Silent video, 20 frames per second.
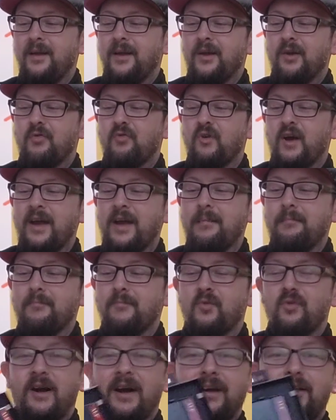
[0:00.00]
graham
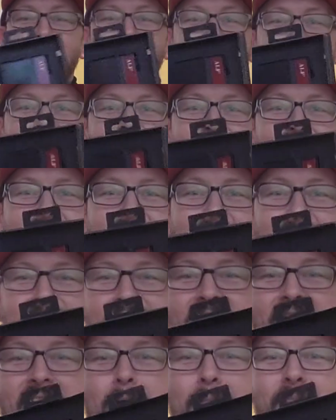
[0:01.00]
crackers, and I've
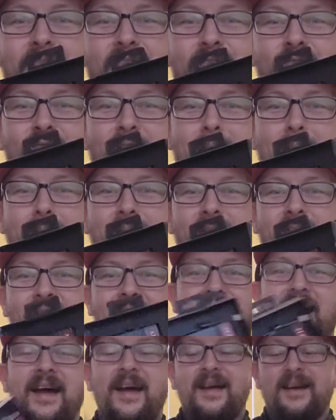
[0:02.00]
kept the wrapper
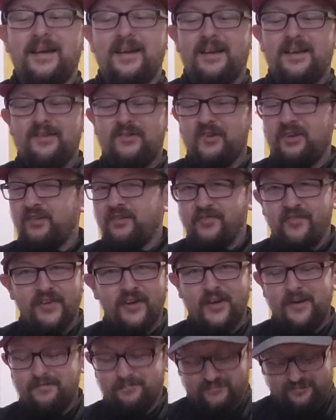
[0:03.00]
there just
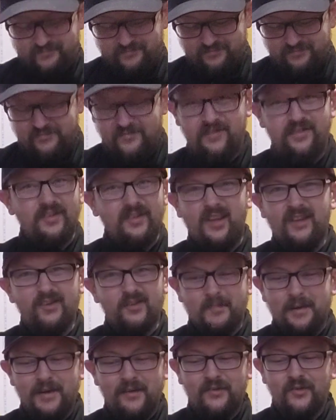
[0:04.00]
for
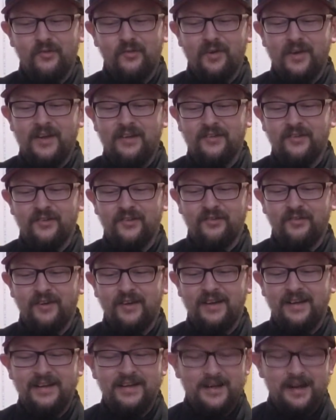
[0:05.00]
sentimental reasons,
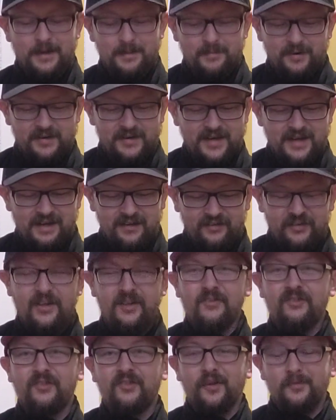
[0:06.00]
really. But yeah, he
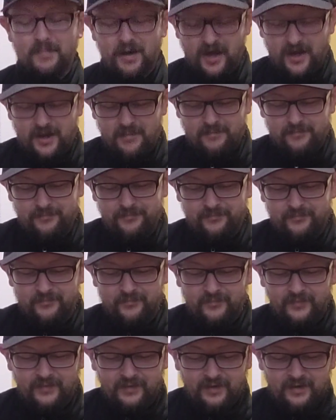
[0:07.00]
sent some
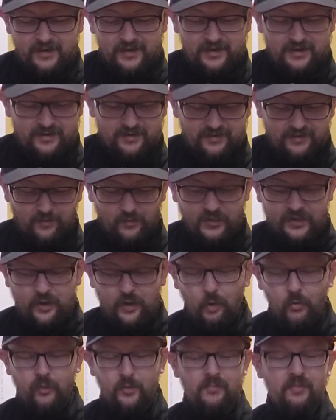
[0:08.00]
we
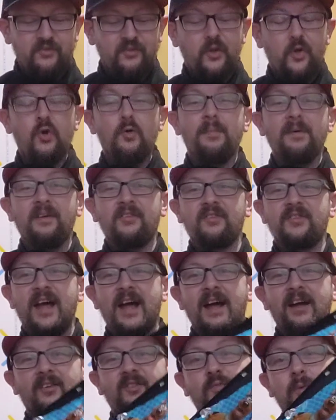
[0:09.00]
called them Scooby
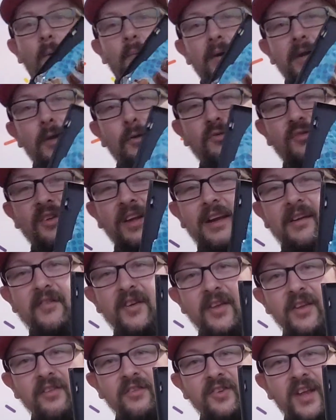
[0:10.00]
snacks when we used to live
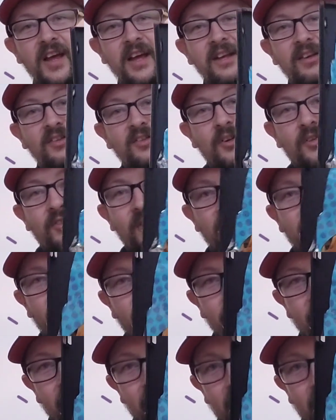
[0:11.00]
in the States, because there's a